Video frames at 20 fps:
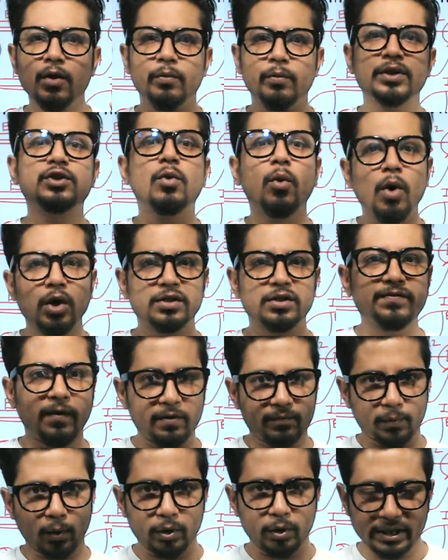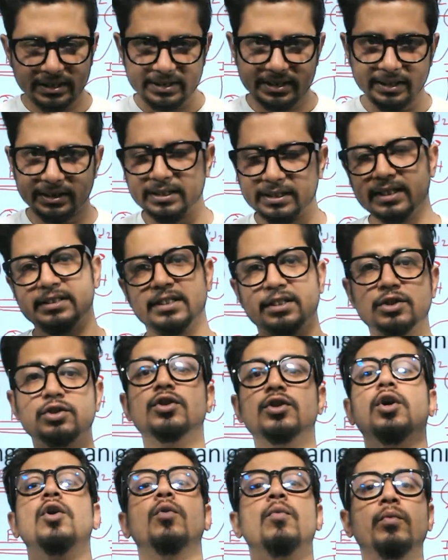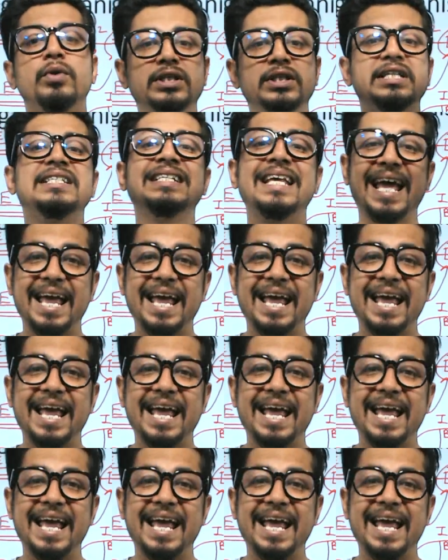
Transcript: which codes for protein synthesis, which is